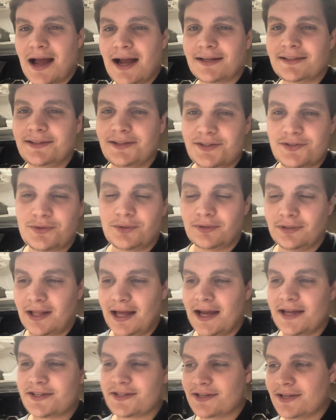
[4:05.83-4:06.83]
diesel
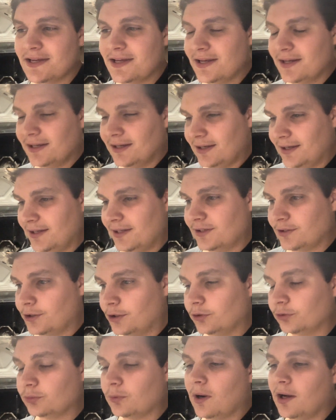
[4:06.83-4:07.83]
class in
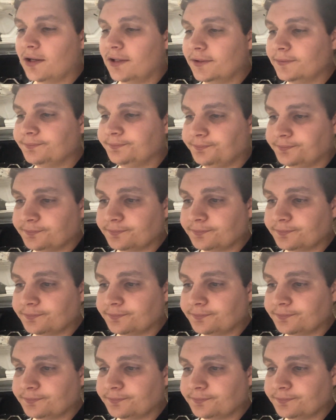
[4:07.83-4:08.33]
Coldwater,